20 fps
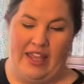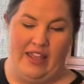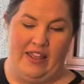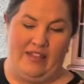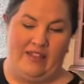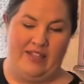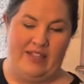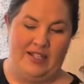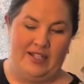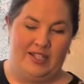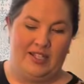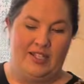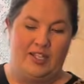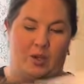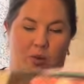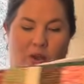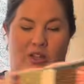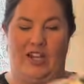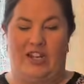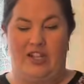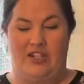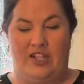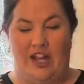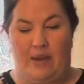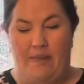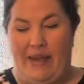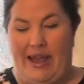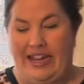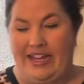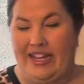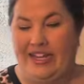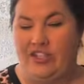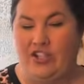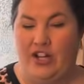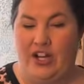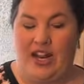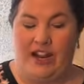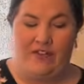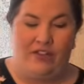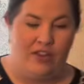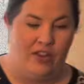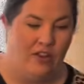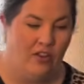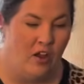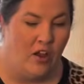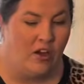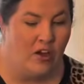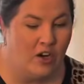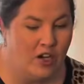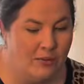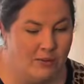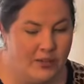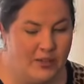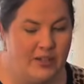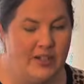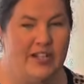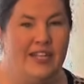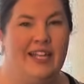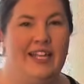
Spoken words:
this is the quilt I just got back yesterday from the Long Armor.